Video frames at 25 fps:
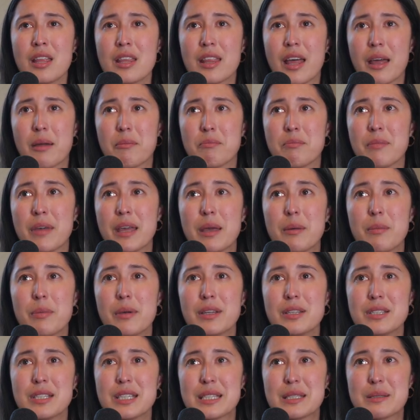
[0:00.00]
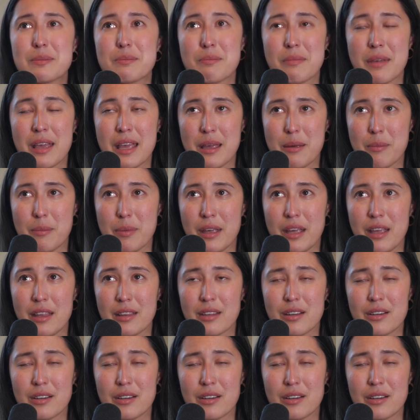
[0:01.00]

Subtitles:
that maybe, just maybe,